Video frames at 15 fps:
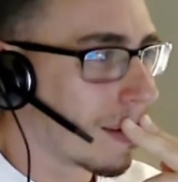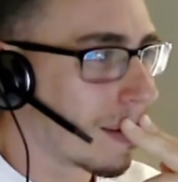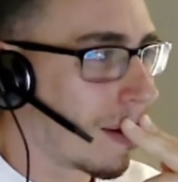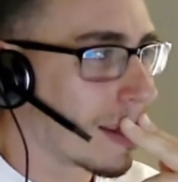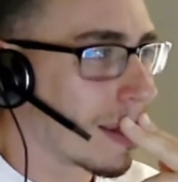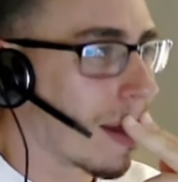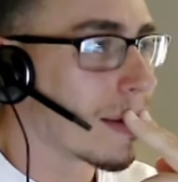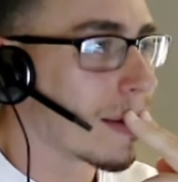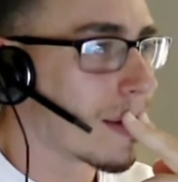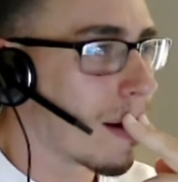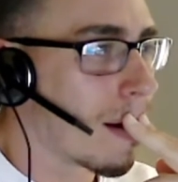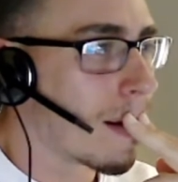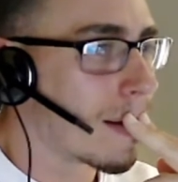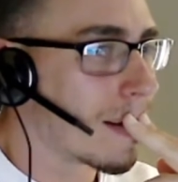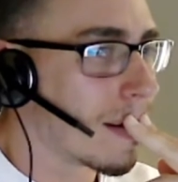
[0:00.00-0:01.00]
I
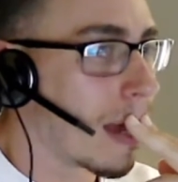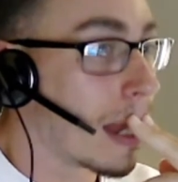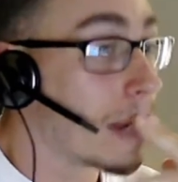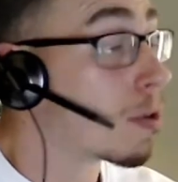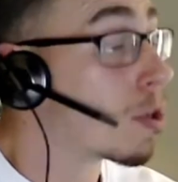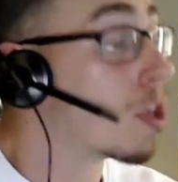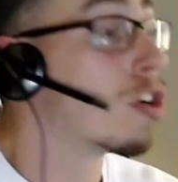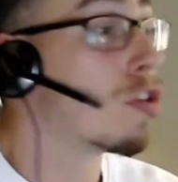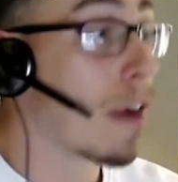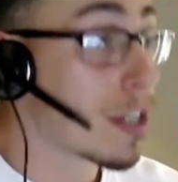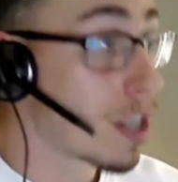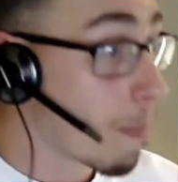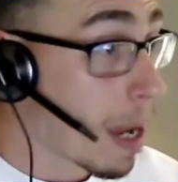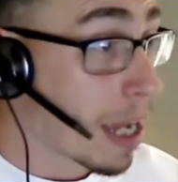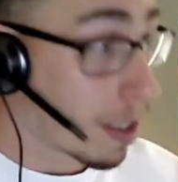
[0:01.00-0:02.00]
can't, and
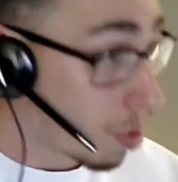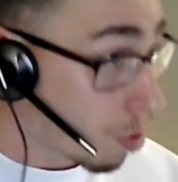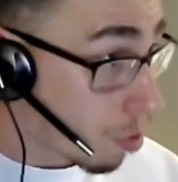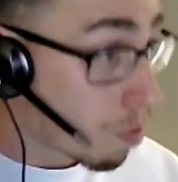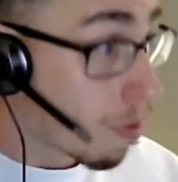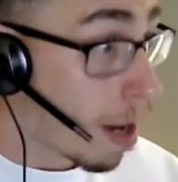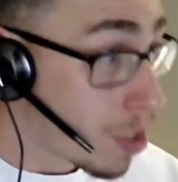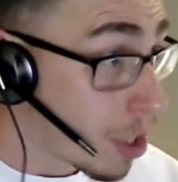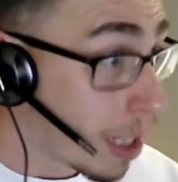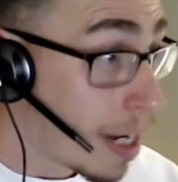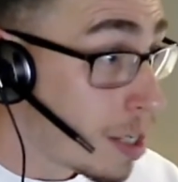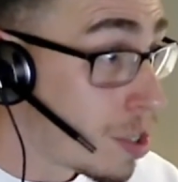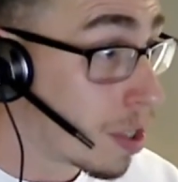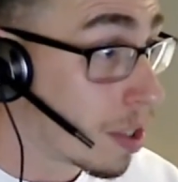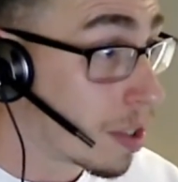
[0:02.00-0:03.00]

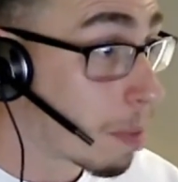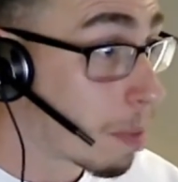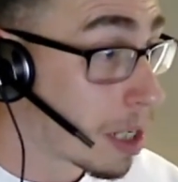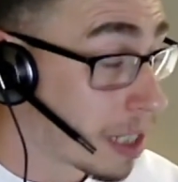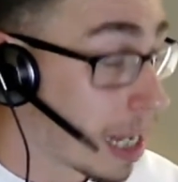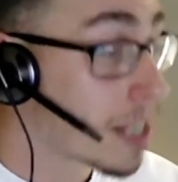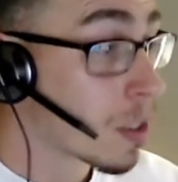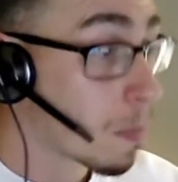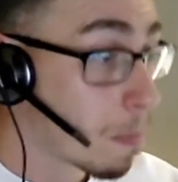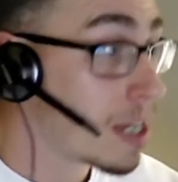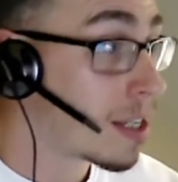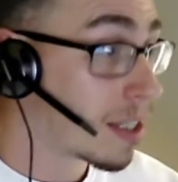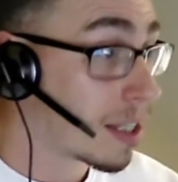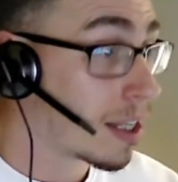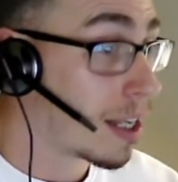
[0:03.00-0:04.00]
congratulations, because that
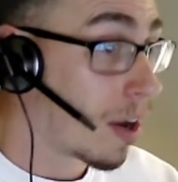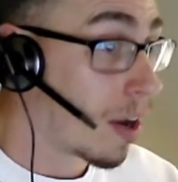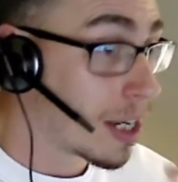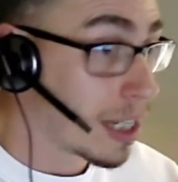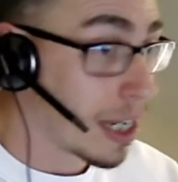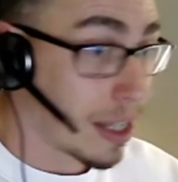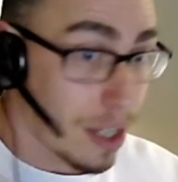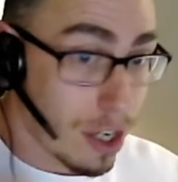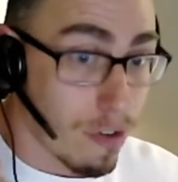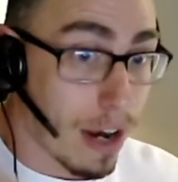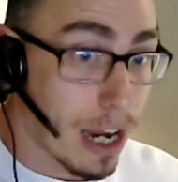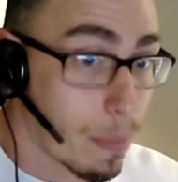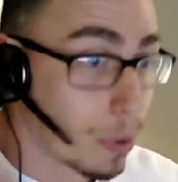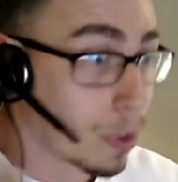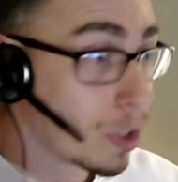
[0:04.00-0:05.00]
speaks to the idea that
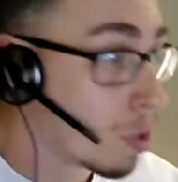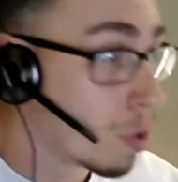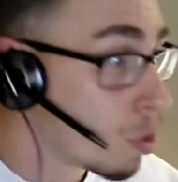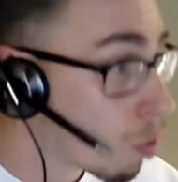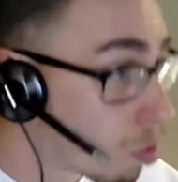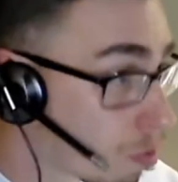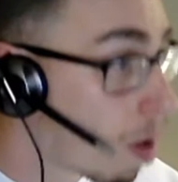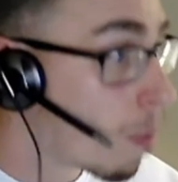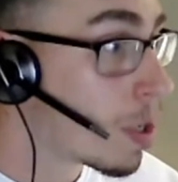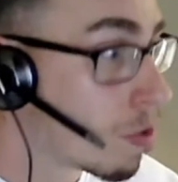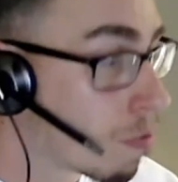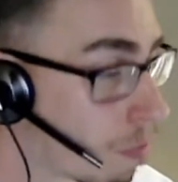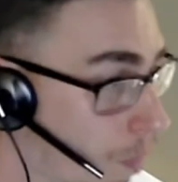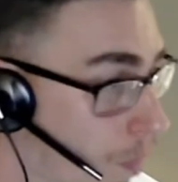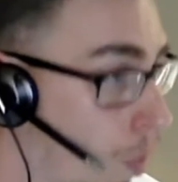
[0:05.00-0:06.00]
you're growing,
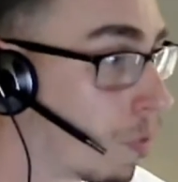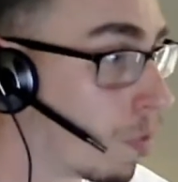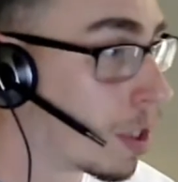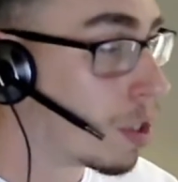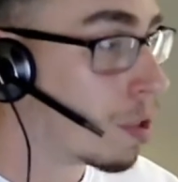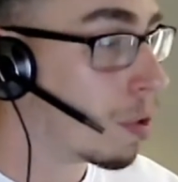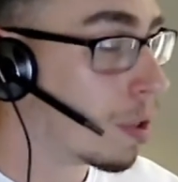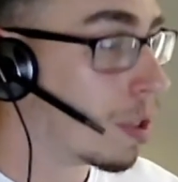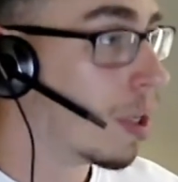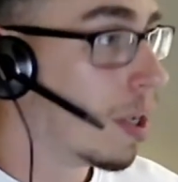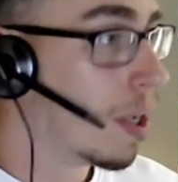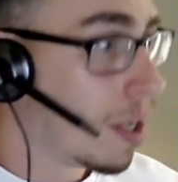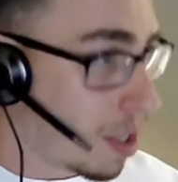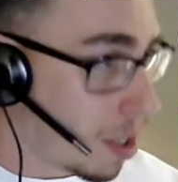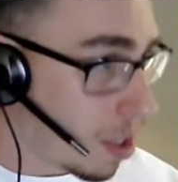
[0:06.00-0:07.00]
you're evolving, you're
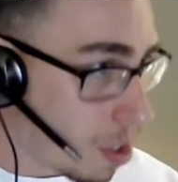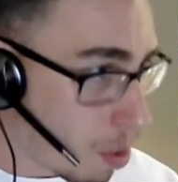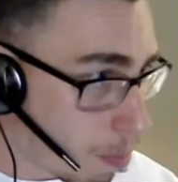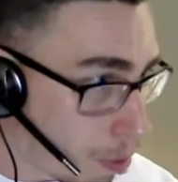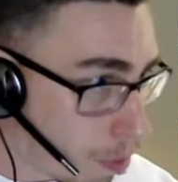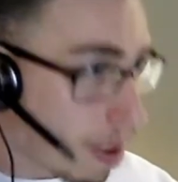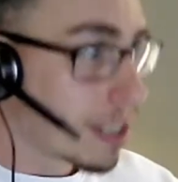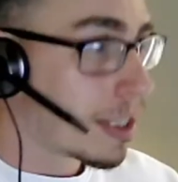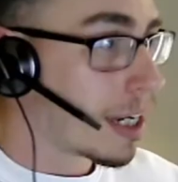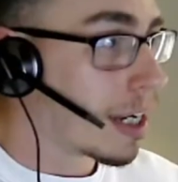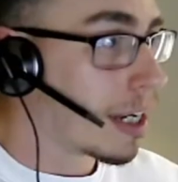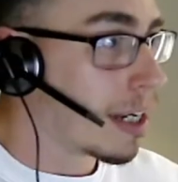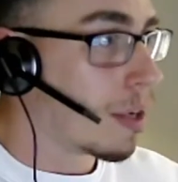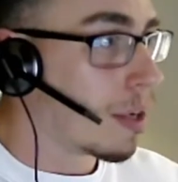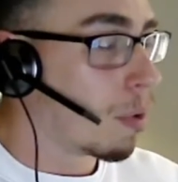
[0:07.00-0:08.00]
progressing,
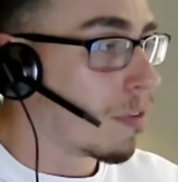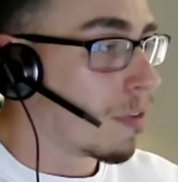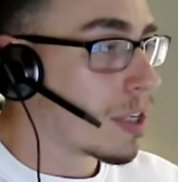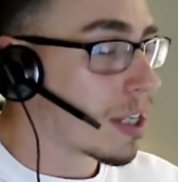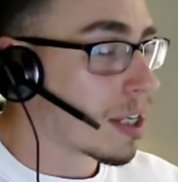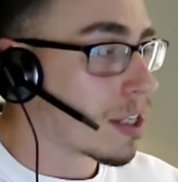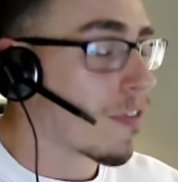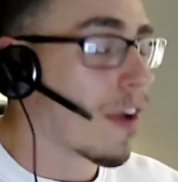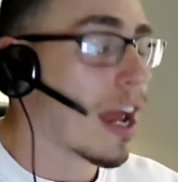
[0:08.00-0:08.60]
and all of this other stuff.